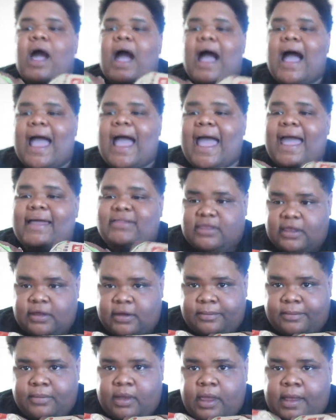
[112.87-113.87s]
I had
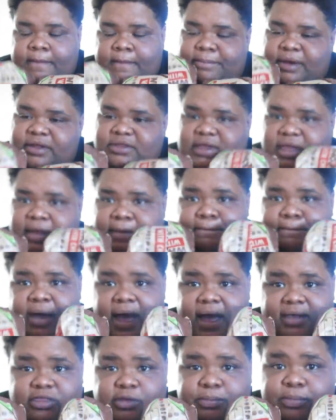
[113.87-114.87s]
them put the
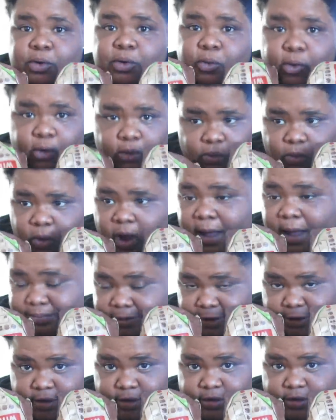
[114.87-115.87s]
Impossible
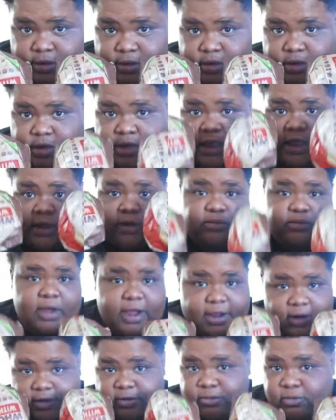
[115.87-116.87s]
Whopper in a
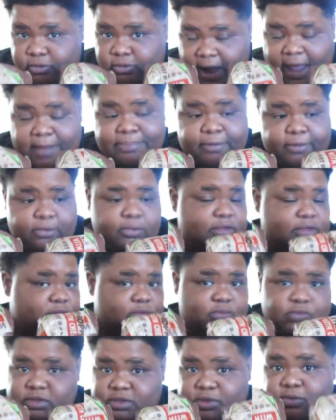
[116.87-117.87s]
regular wrapper with,
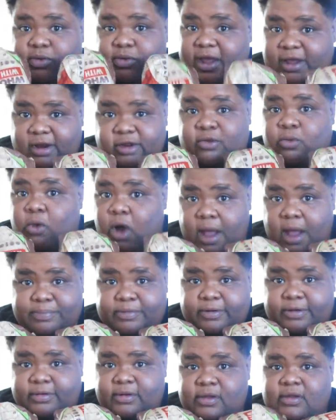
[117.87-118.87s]
with the regular
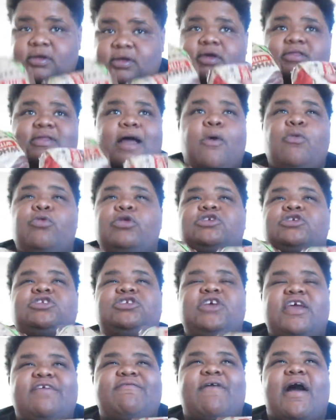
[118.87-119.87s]
Whopper. Because I want to
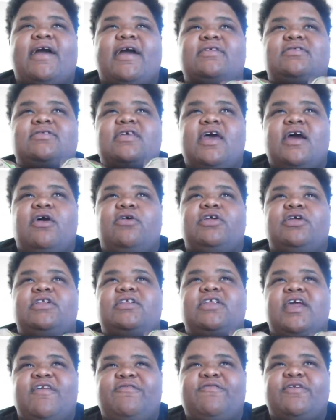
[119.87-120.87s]
see if I could tell the
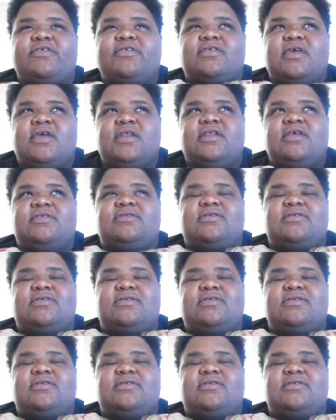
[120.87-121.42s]
difference in the